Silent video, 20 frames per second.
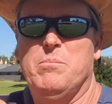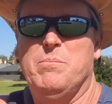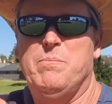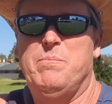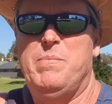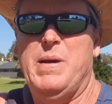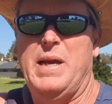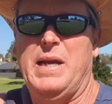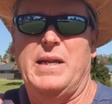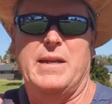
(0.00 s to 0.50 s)

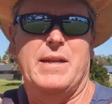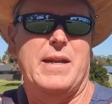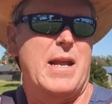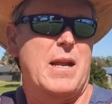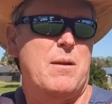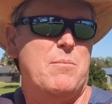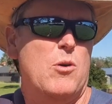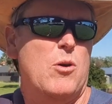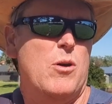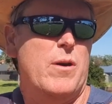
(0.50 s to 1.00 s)
I'm battling
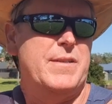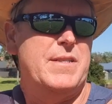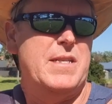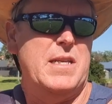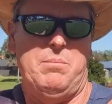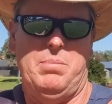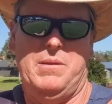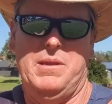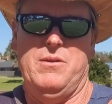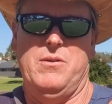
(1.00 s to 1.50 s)
out of my
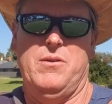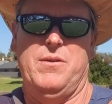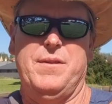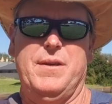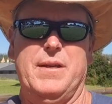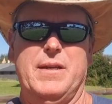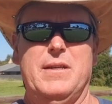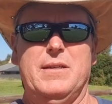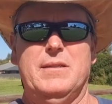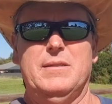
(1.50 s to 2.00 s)
depth here, I
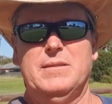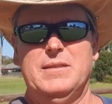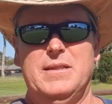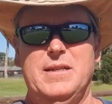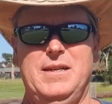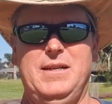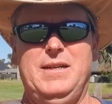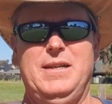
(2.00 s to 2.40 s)
think.